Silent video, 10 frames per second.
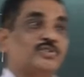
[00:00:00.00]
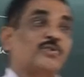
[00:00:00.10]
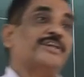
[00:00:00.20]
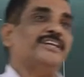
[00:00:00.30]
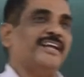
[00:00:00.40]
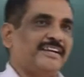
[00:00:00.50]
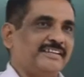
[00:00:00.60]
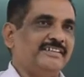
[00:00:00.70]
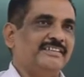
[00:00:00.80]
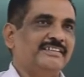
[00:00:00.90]
Sonkinite,
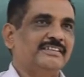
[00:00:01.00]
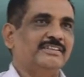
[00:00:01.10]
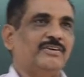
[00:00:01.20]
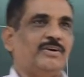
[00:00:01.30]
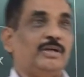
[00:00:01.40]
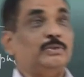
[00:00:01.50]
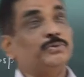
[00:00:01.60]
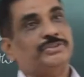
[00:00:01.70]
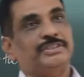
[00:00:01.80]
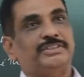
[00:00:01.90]
all those
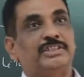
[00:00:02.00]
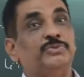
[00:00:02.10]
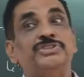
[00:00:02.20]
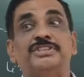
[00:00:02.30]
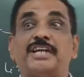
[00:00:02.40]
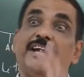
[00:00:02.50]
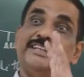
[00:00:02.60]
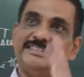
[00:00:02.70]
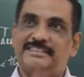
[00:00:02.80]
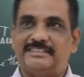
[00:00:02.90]
things.
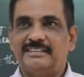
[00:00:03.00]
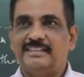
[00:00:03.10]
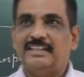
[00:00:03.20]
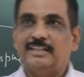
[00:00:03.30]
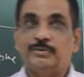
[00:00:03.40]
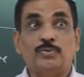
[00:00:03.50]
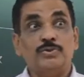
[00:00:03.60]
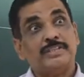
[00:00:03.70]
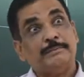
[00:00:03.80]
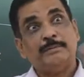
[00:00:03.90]
Ducitides. Those
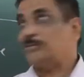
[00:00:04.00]
type of